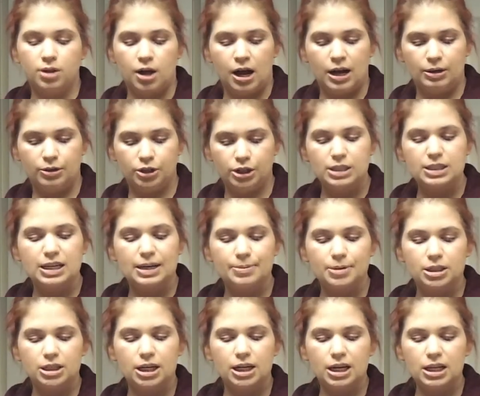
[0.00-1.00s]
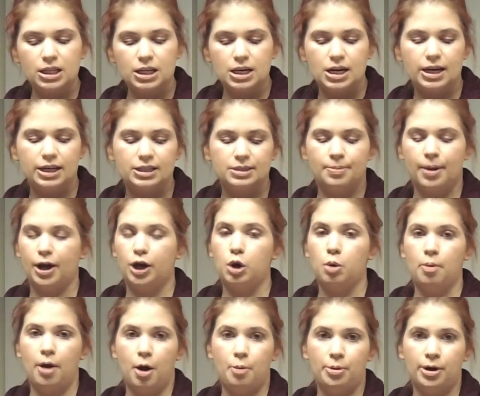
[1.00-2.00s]
I'm just going to be taking the NYX Micro
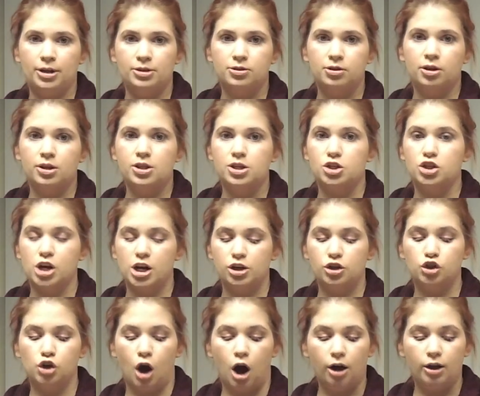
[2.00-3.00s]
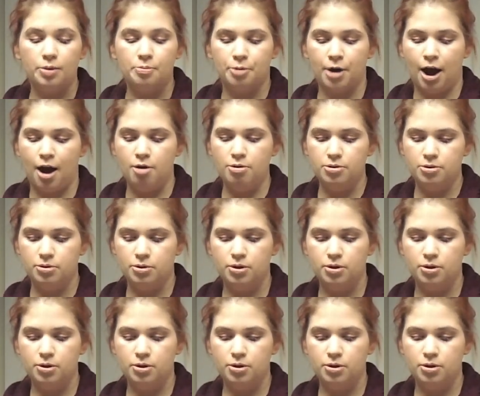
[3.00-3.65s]
Brow Pencil in the shade Chocolate Brown.